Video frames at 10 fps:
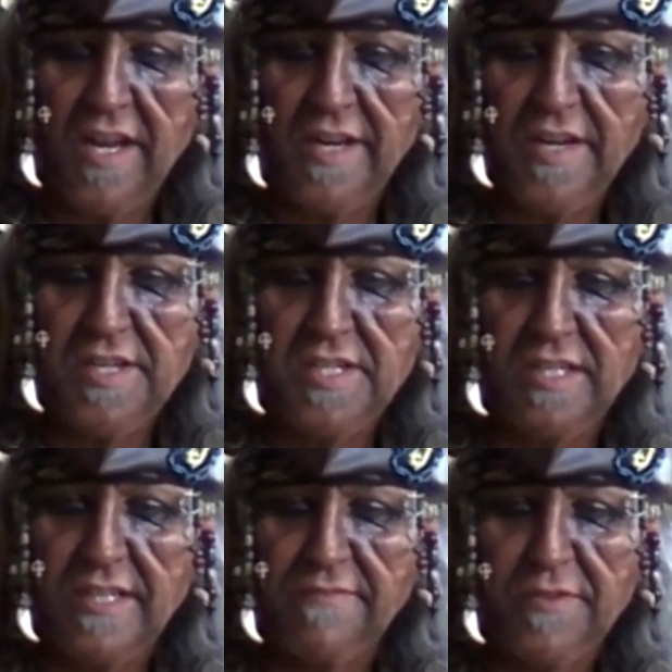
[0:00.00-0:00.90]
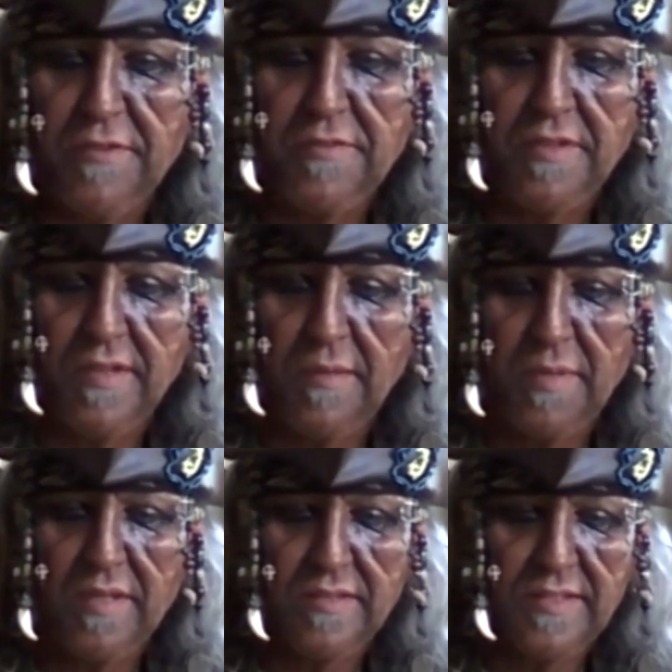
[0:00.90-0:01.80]
'80s and lived
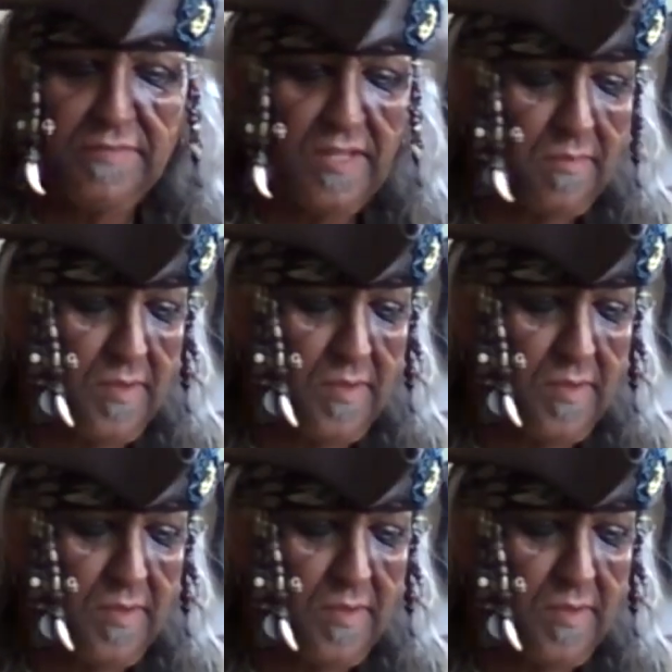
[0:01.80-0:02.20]
there